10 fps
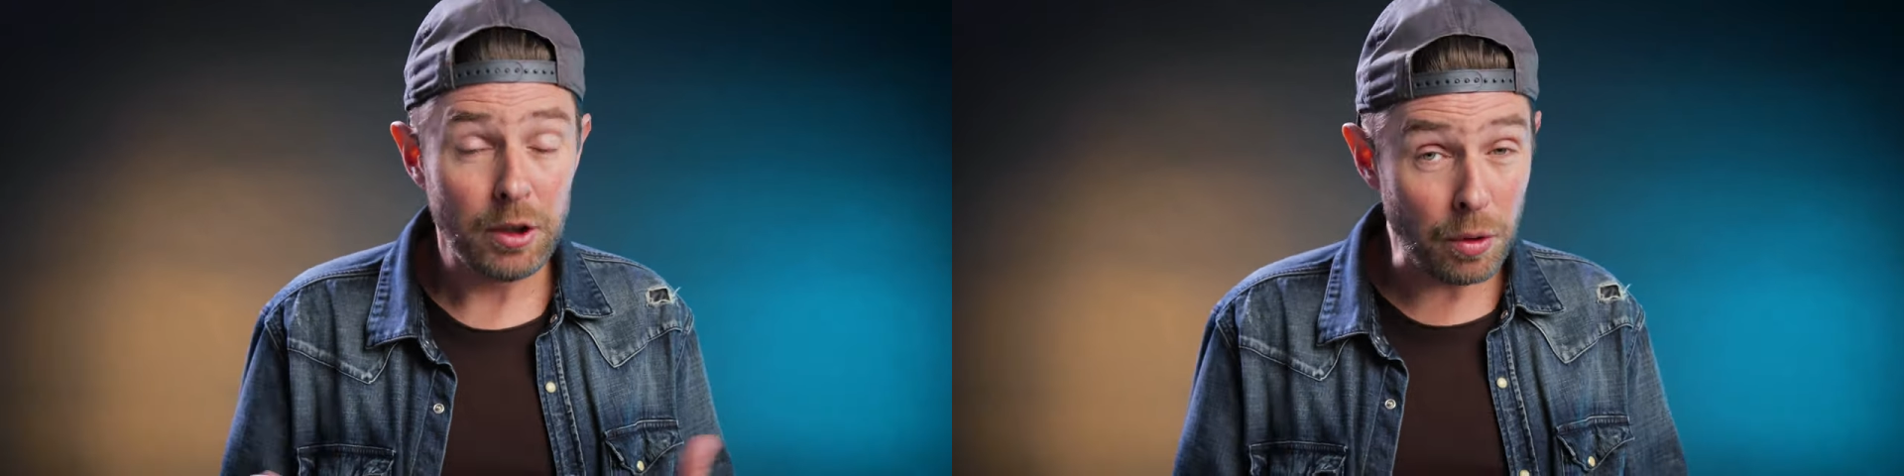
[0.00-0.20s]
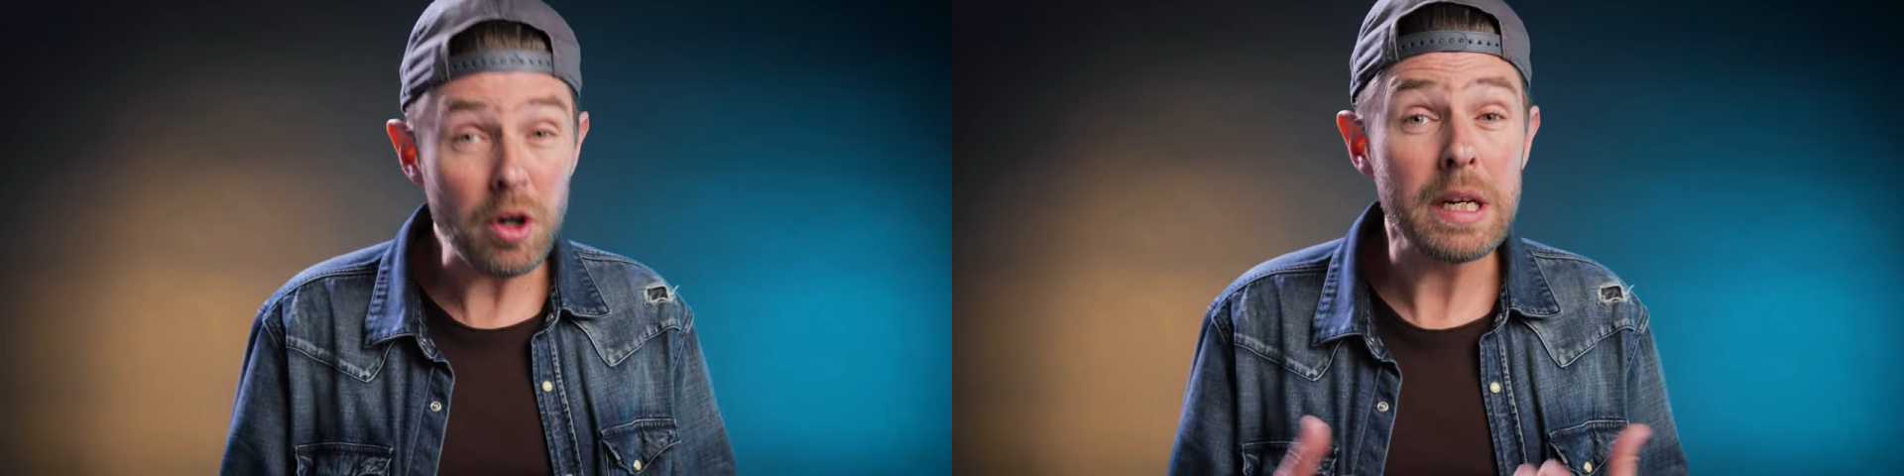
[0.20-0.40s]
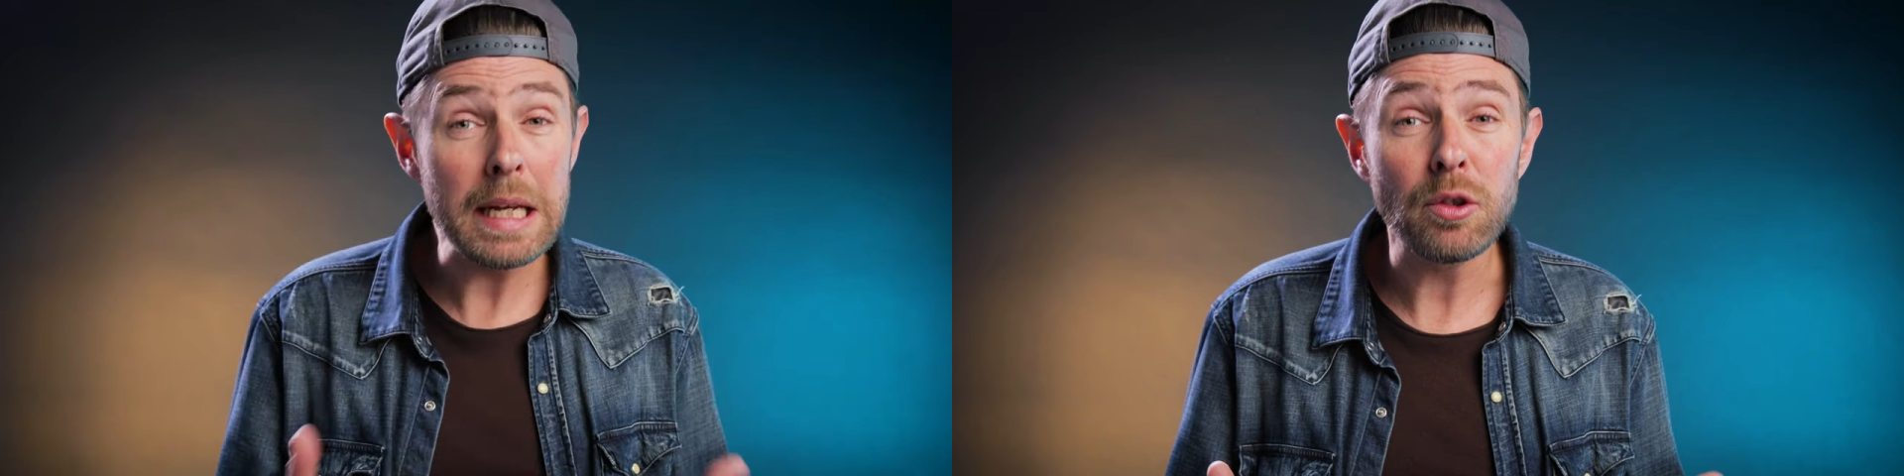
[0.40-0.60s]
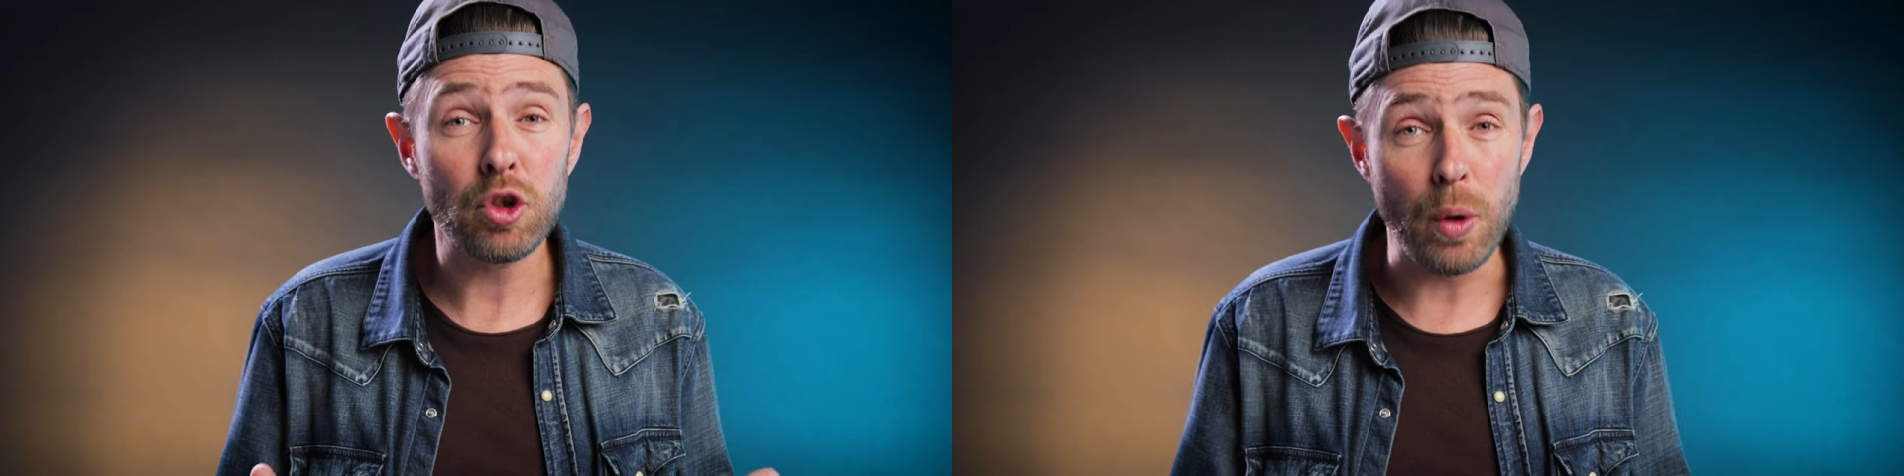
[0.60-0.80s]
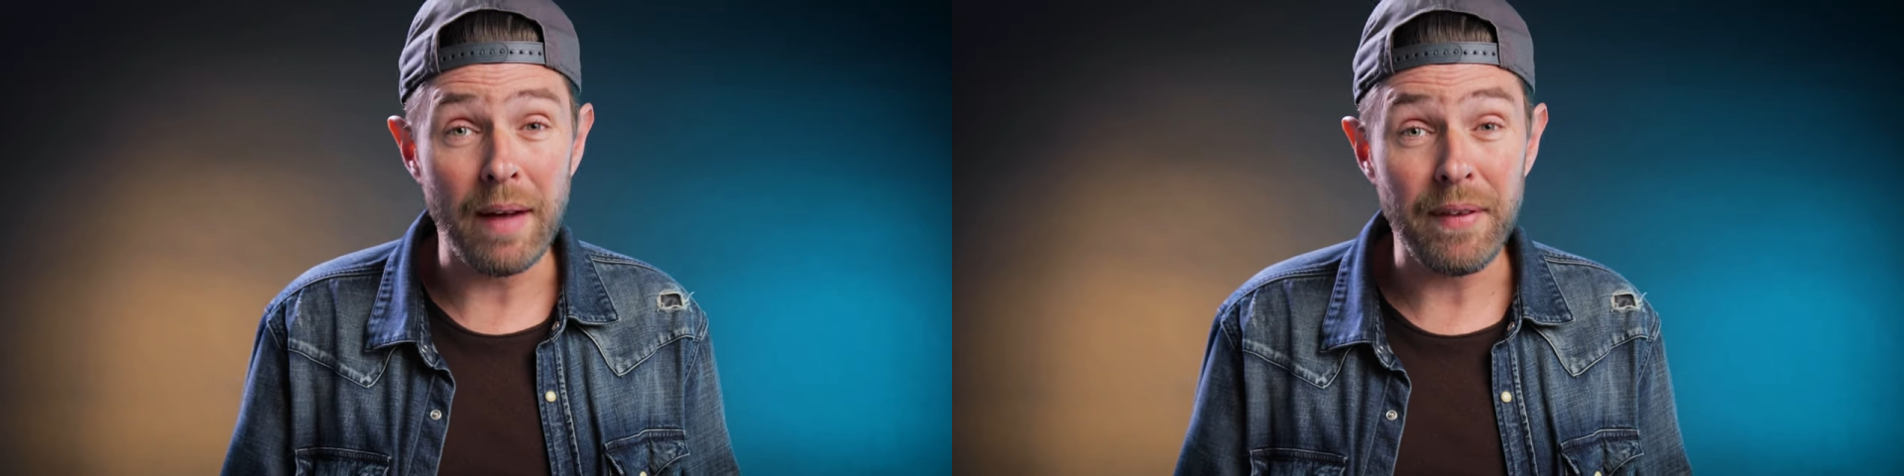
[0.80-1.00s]
You don't need
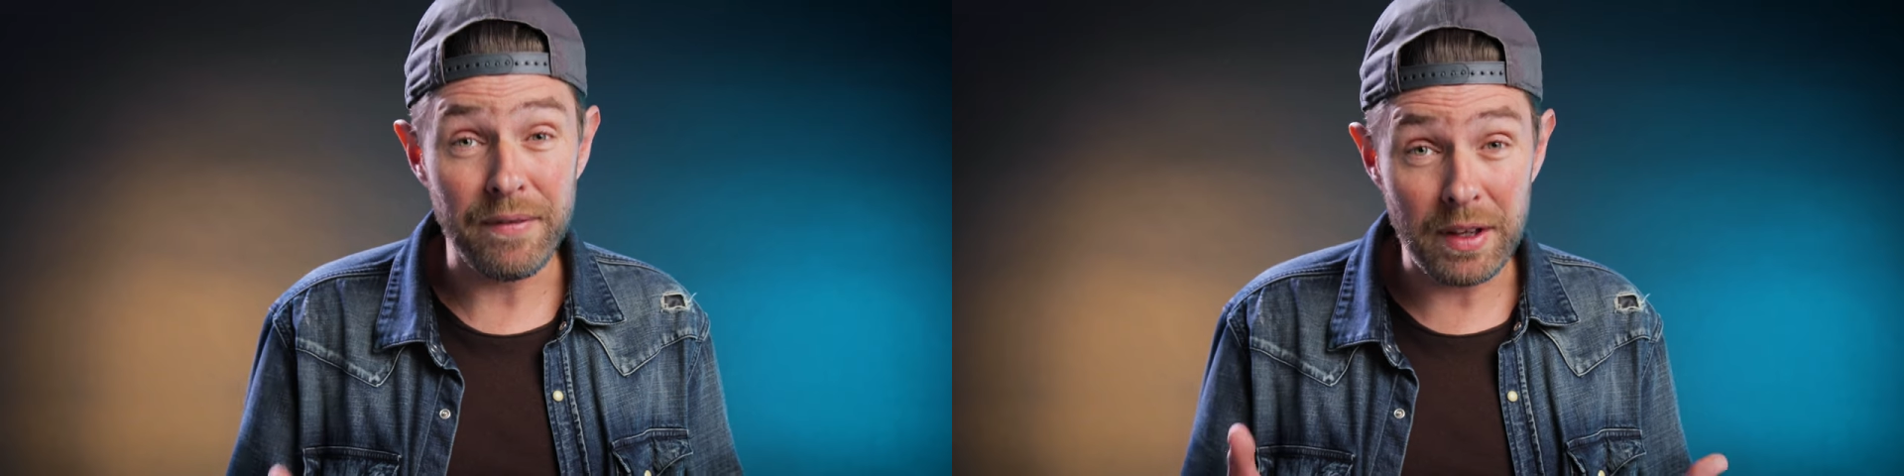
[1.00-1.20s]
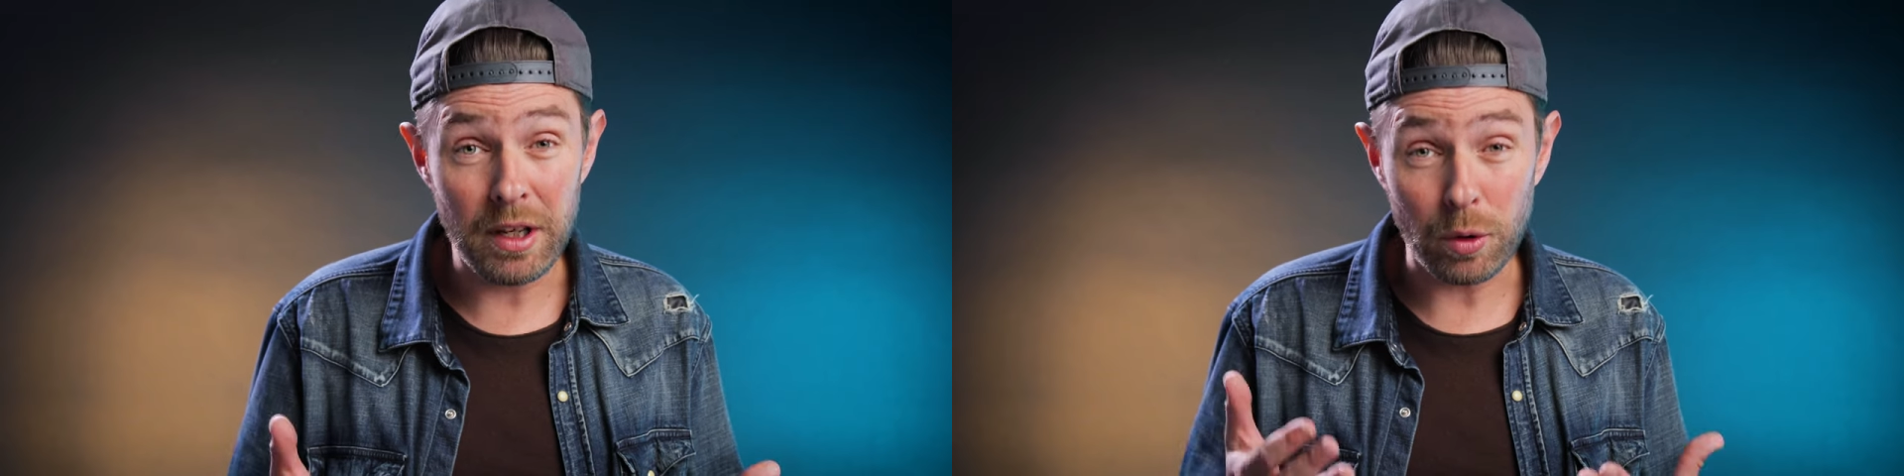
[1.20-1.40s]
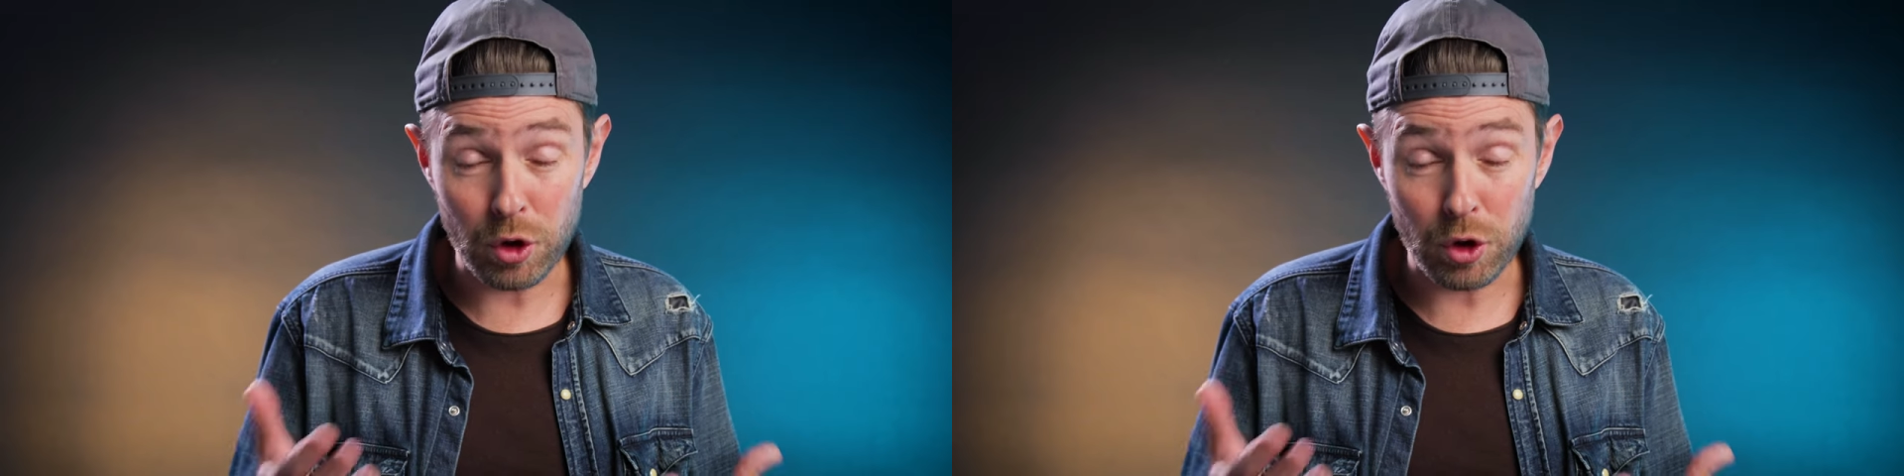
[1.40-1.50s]
to have a video